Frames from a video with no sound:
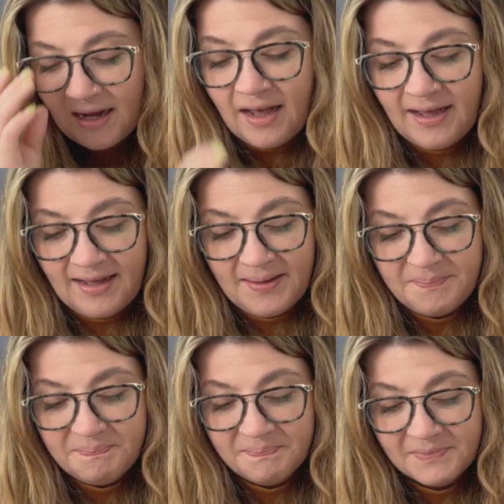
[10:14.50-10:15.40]

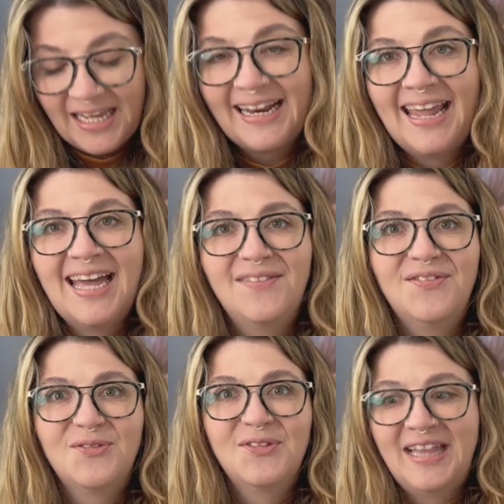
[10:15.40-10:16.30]
And I have
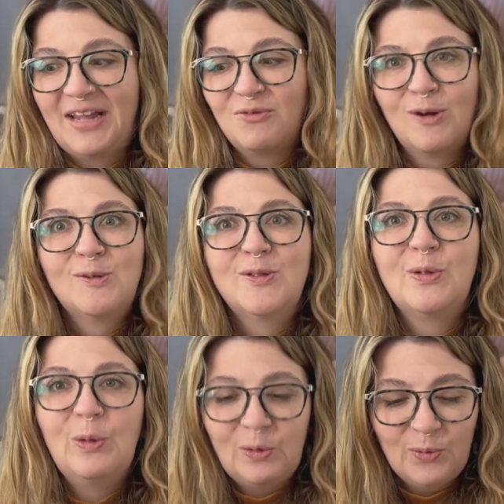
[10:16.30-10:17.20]
like rose
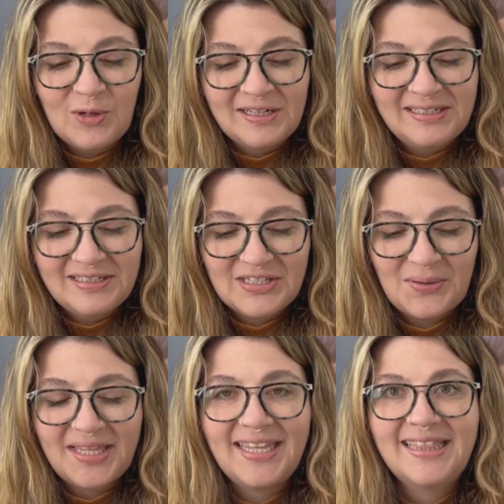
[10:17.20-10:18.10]
gold ones, so
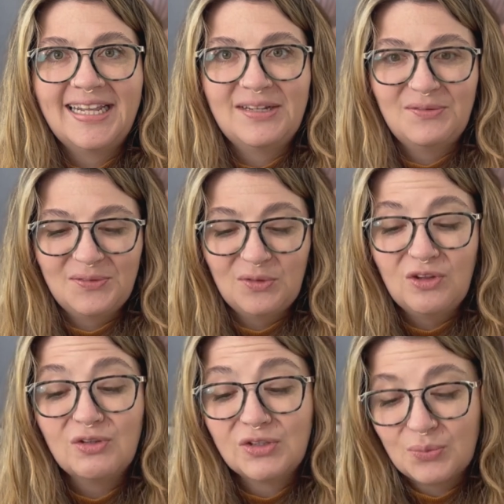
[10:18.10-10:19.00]
I think that it
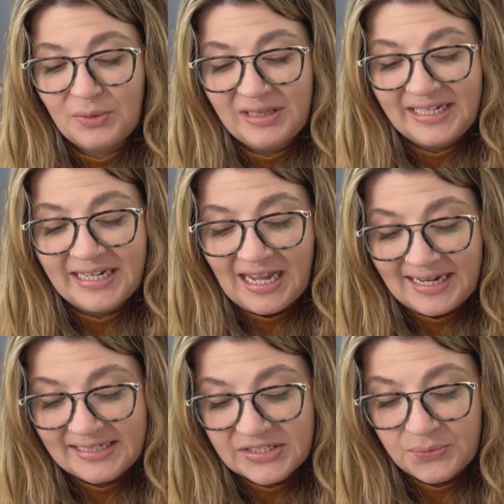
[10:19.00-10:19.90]
looks really
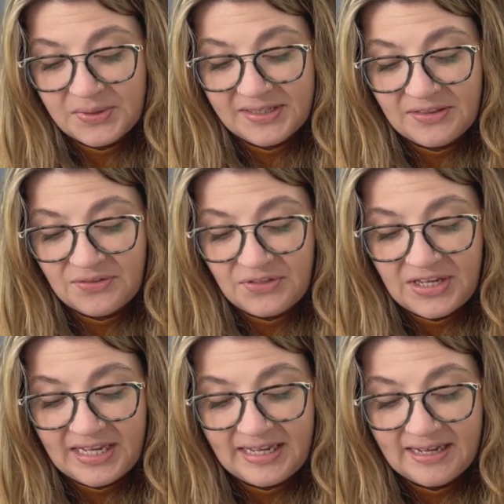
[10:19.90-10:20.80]
nice with
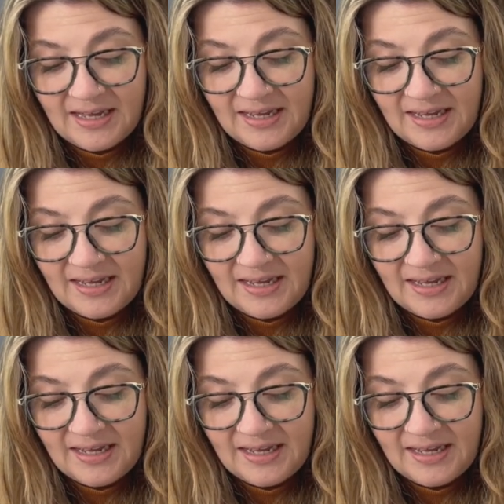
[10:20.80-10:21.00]
the